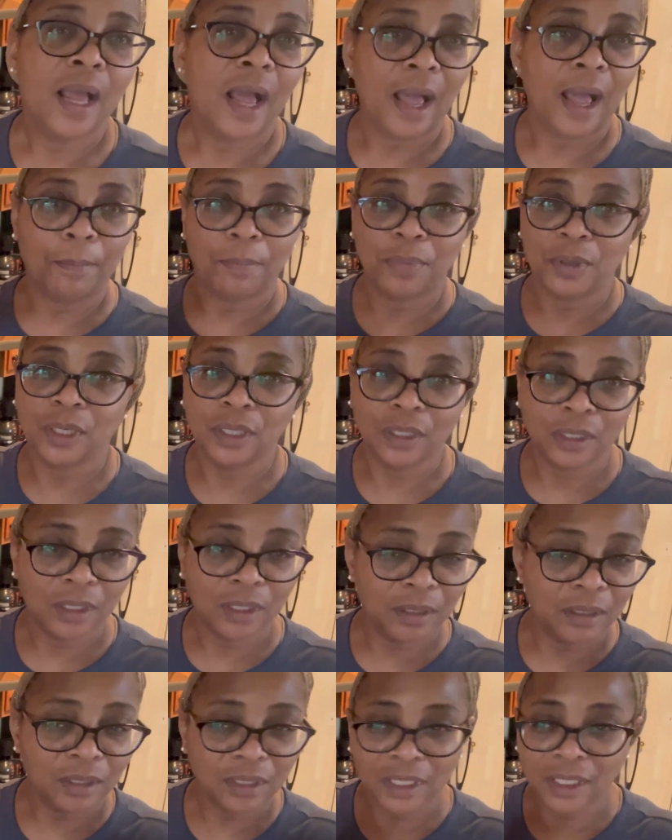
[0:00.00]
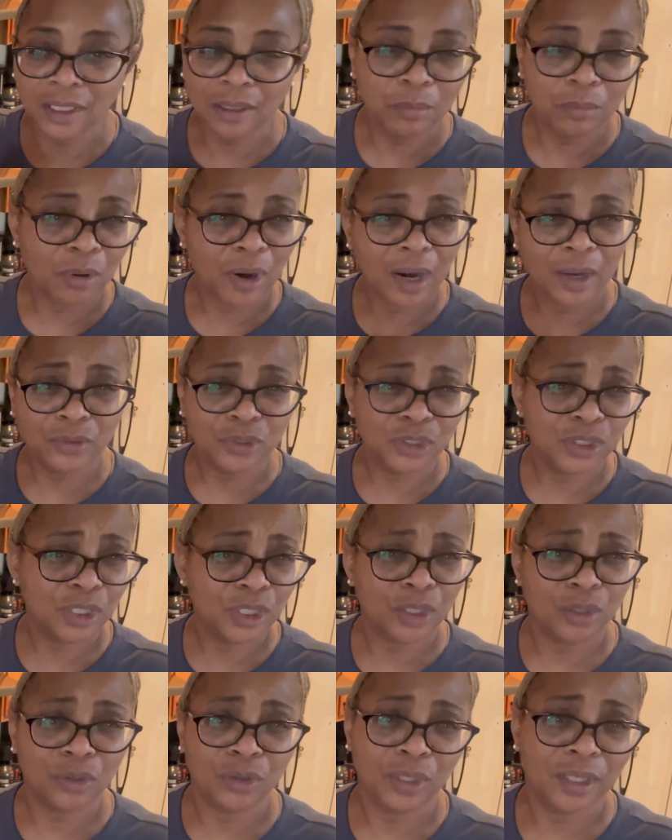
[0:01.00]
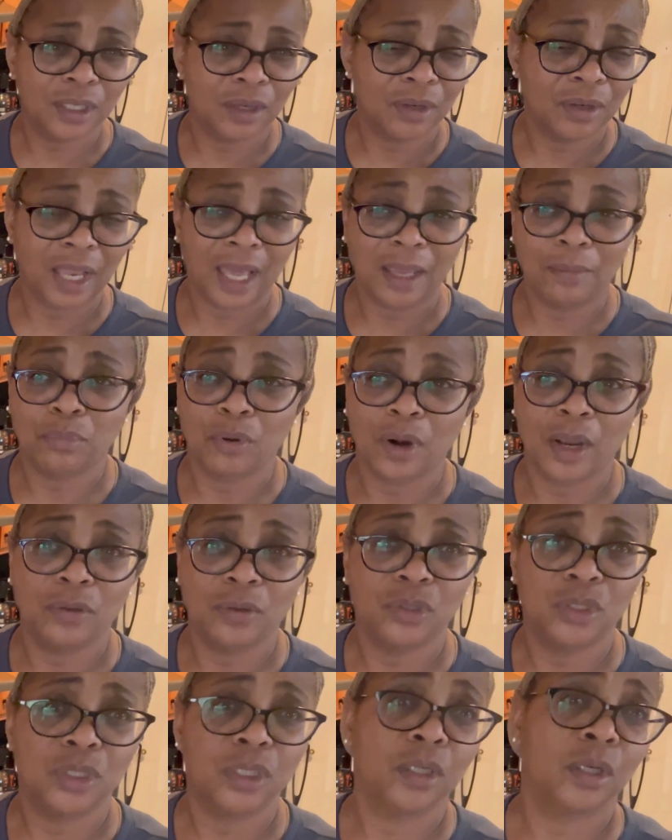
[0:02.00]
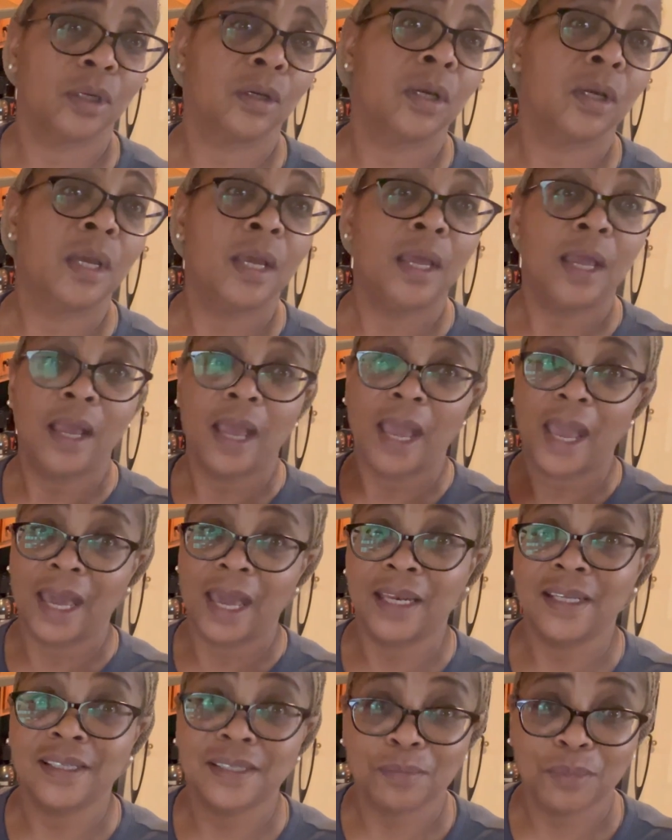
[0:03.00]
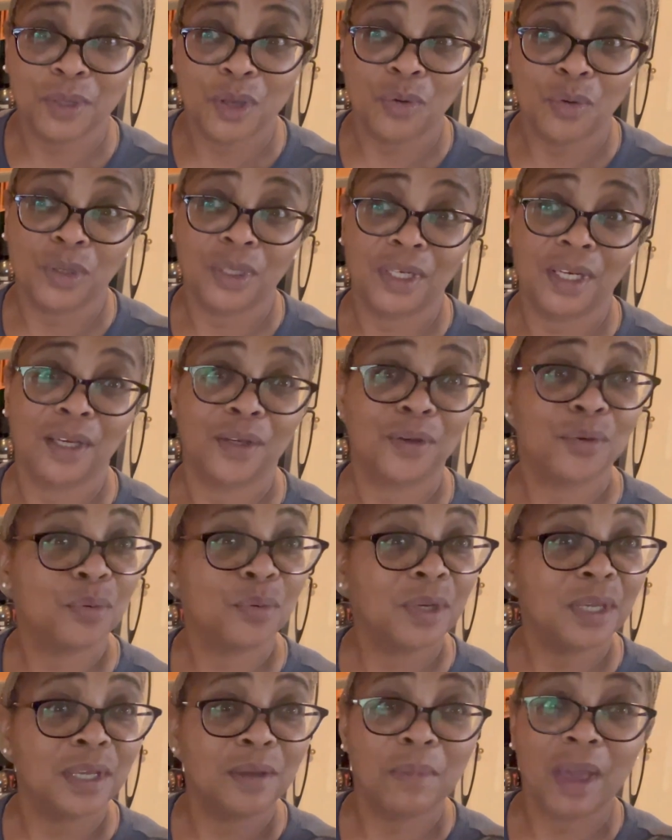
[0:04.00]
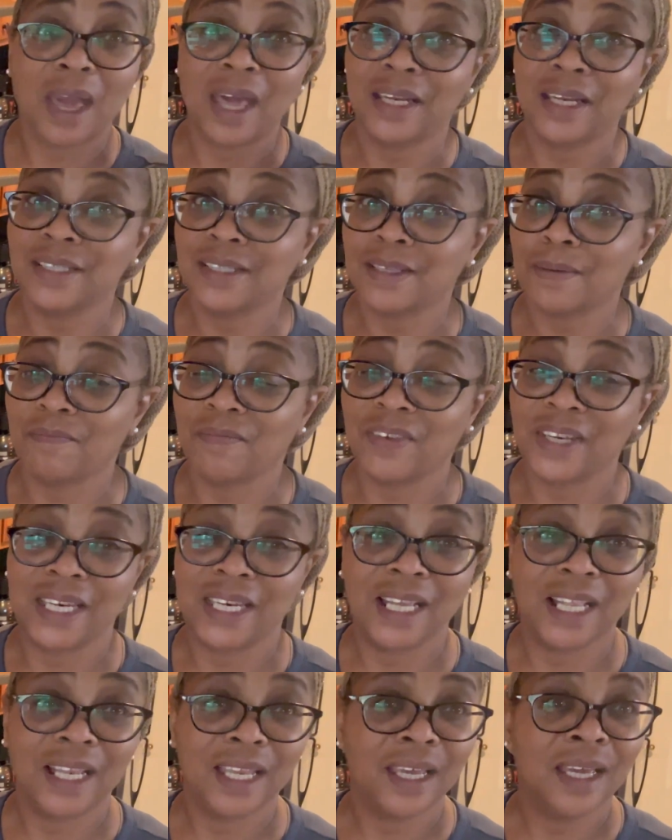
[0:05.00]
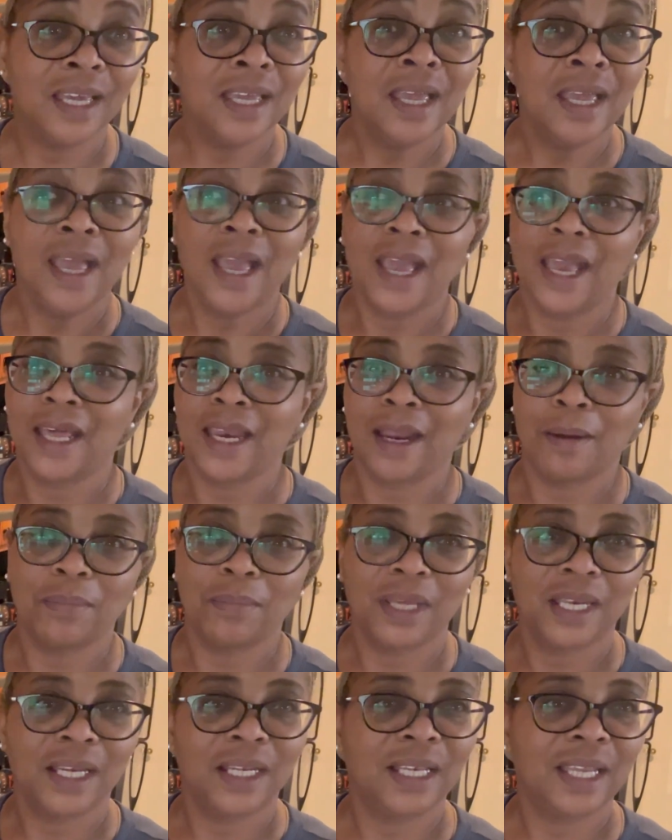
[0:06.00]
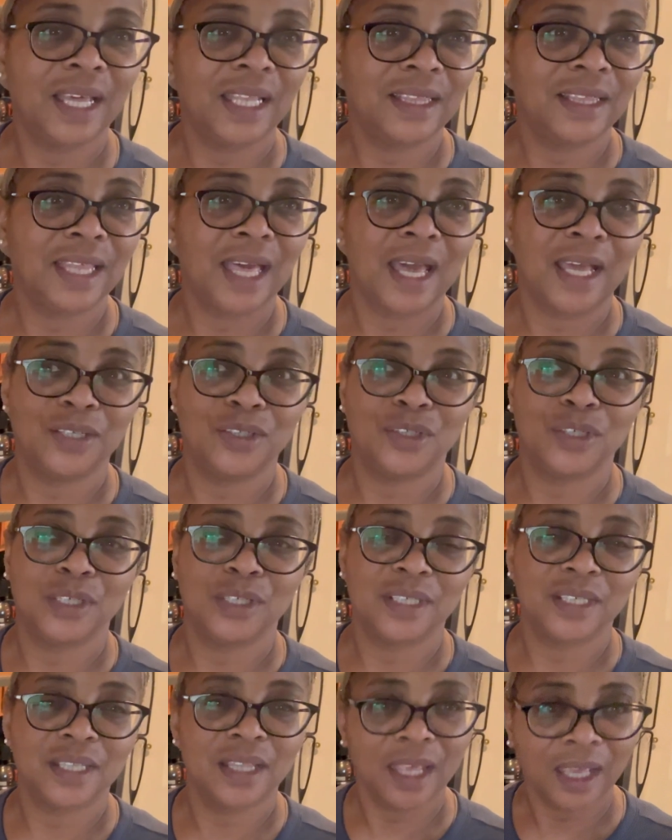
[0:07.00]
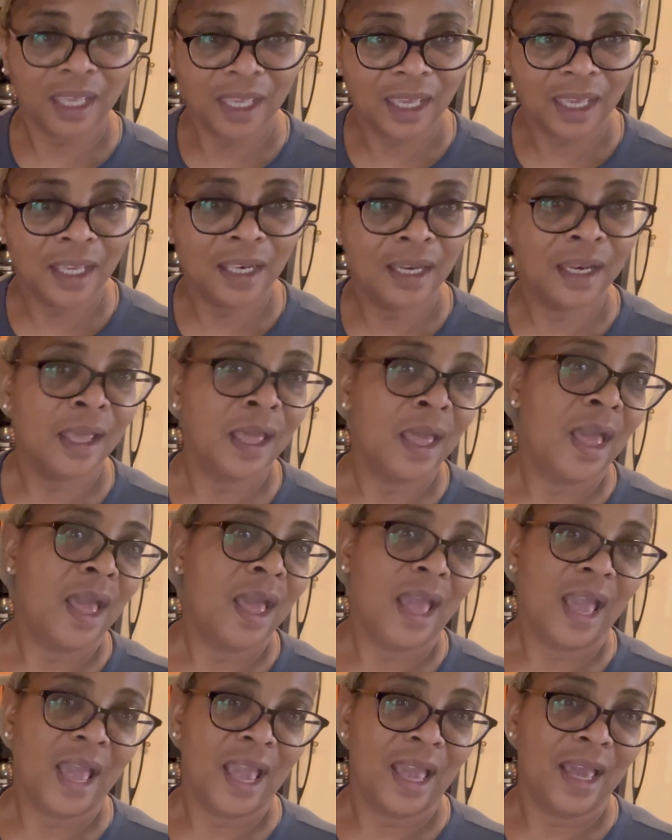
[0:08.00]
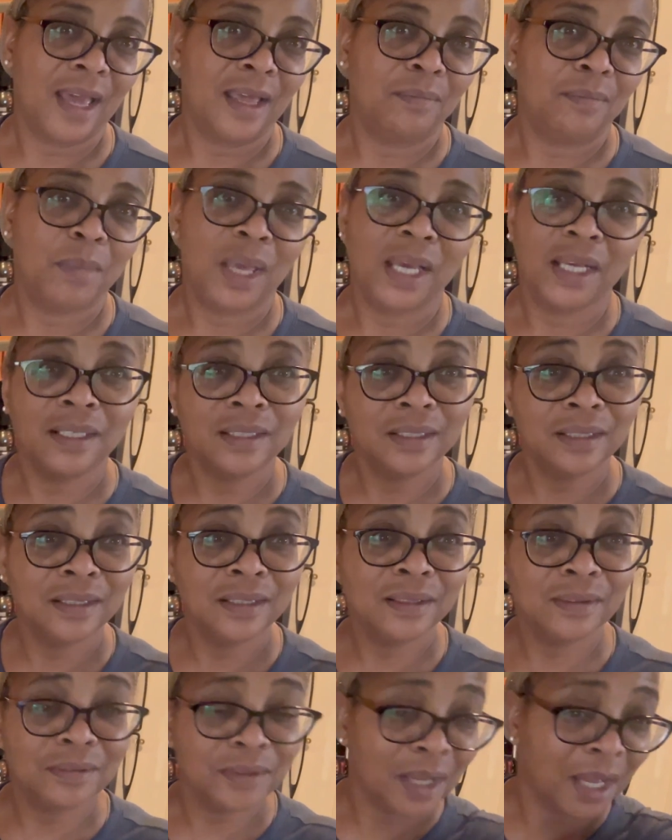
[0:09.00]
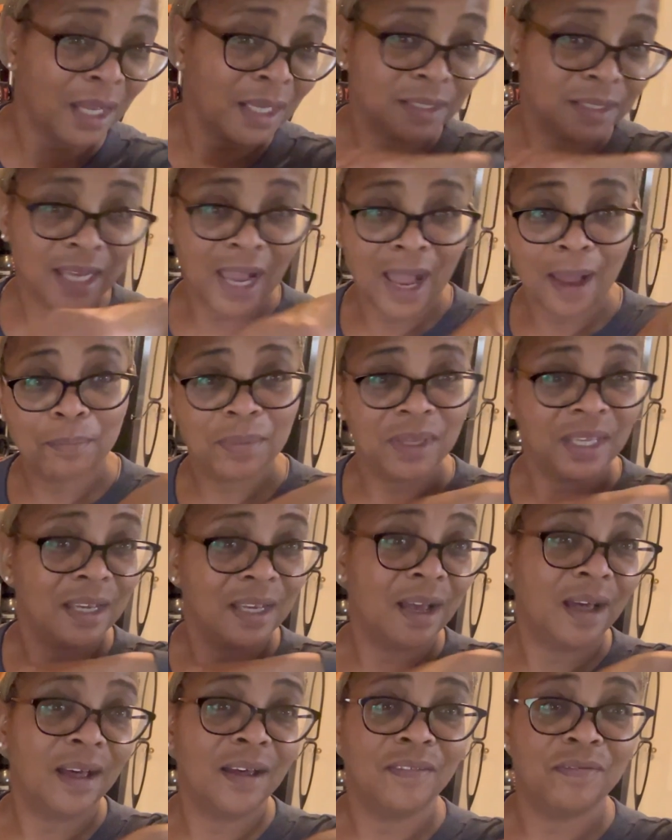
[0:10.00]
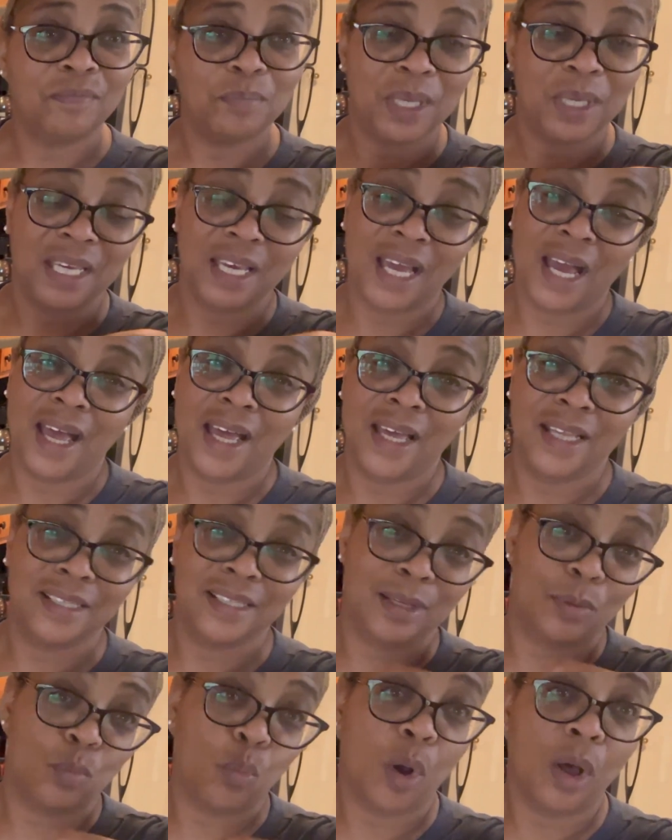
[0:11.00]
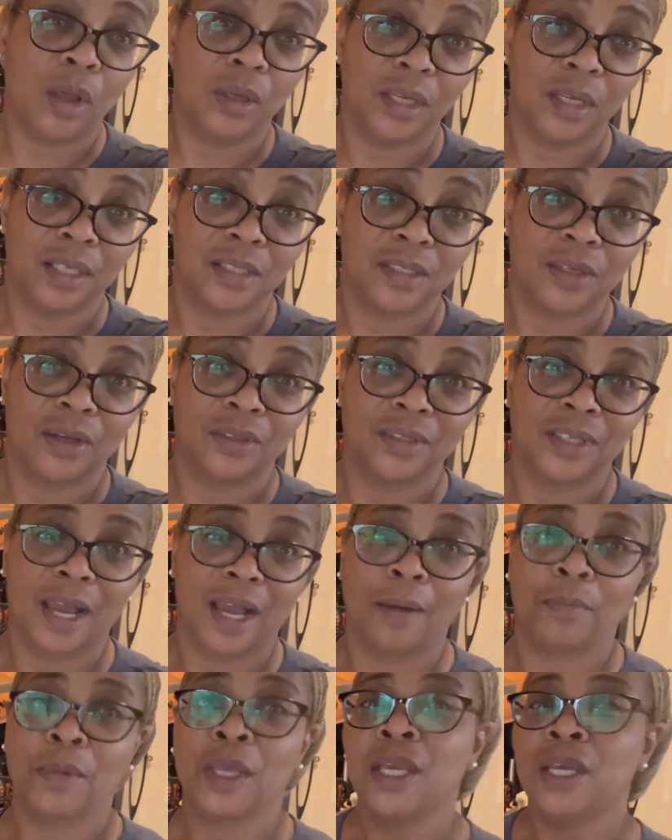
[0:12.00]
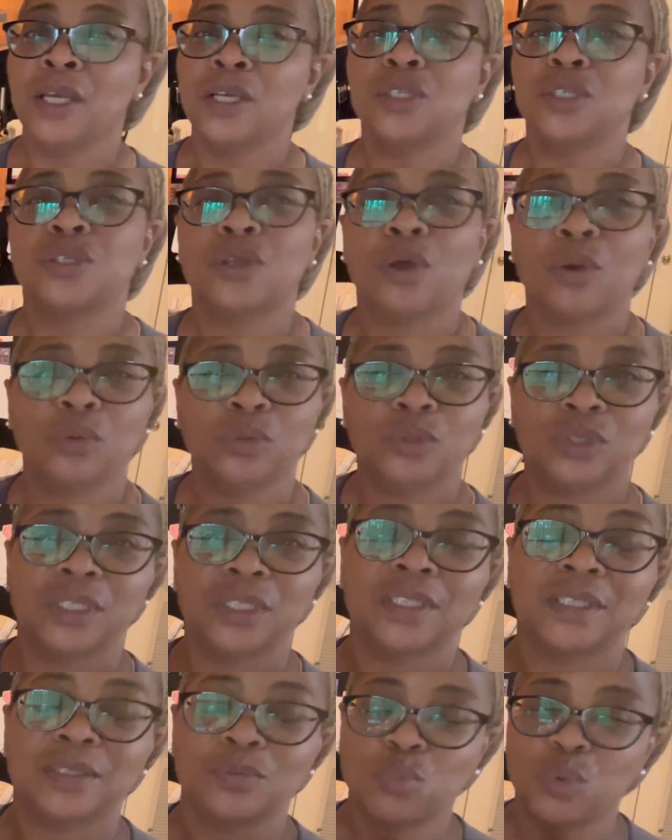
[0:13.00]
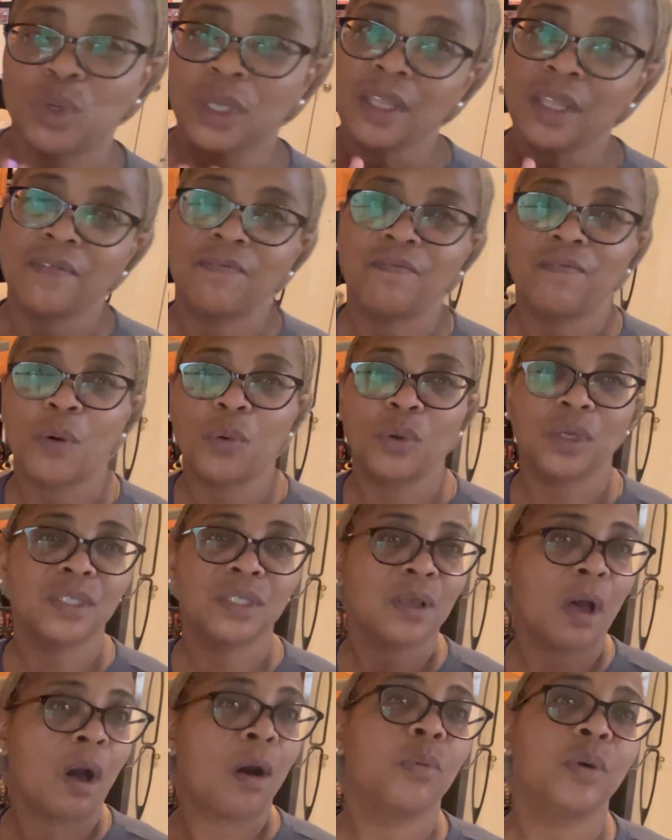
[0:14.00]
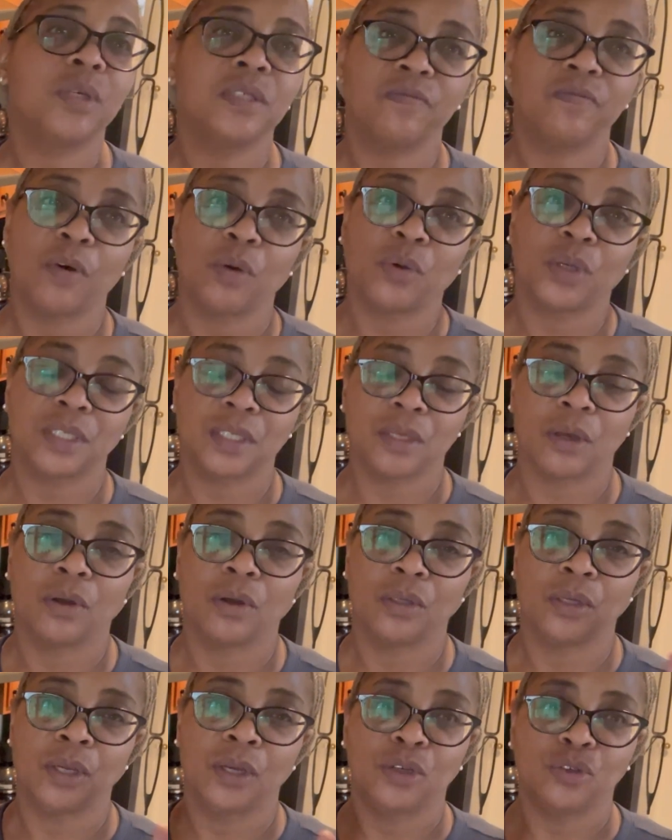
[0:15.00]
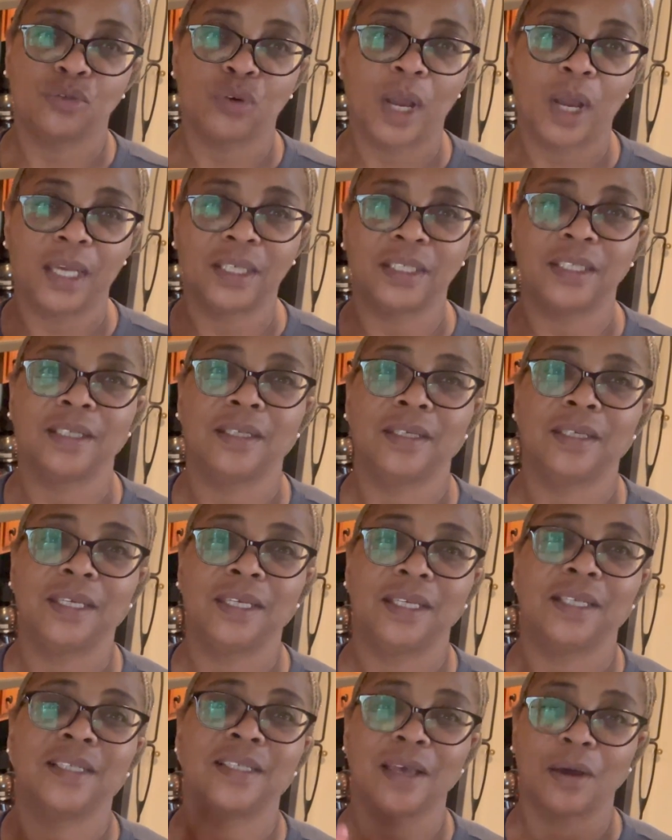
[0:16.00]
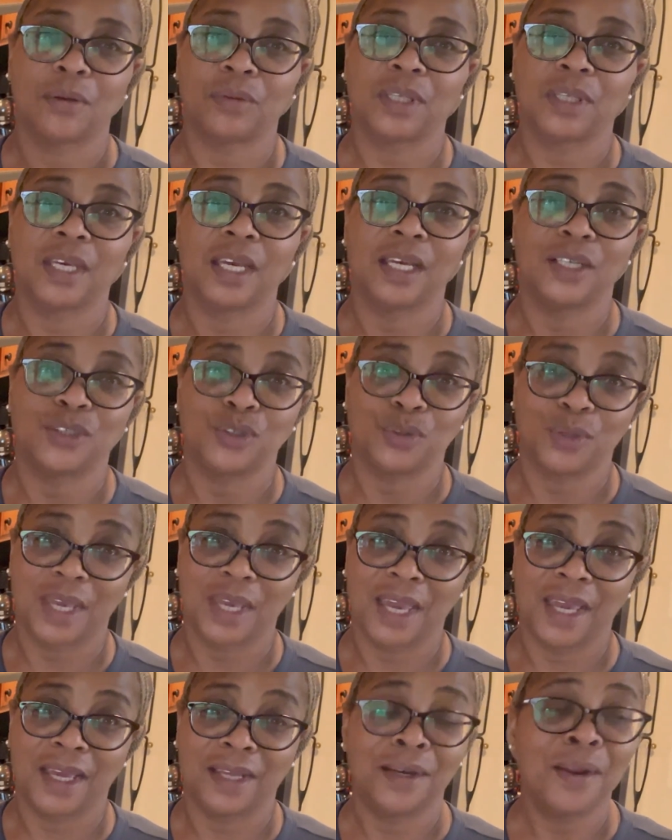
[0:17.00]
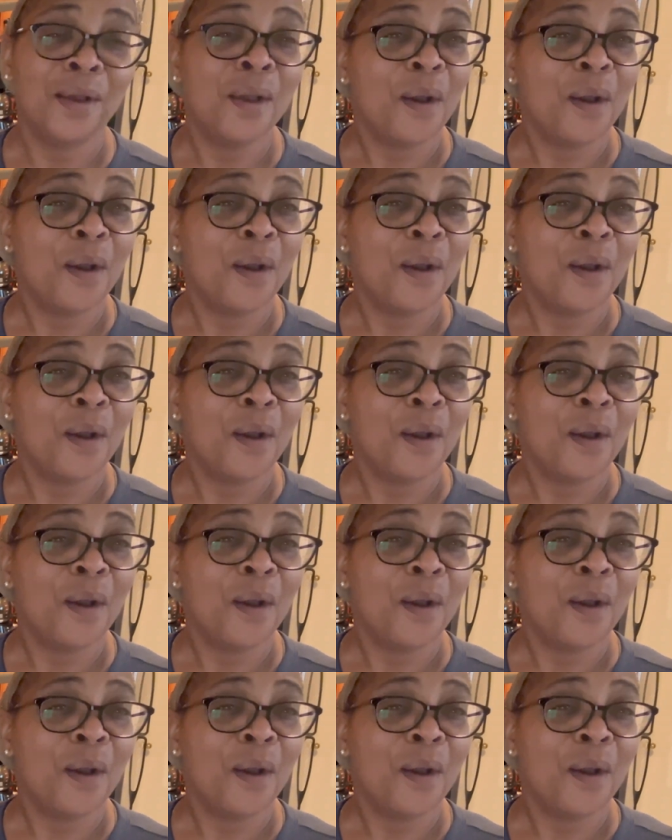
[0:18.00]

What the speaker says: I put a little brown sugar in there, light brown sugar, added some coconut cream, added some vanilla, and I'm gonna let that just thicken and make a little topping of pecans and walnuts on top. So just really always focus on trying to eat as healthy as you can.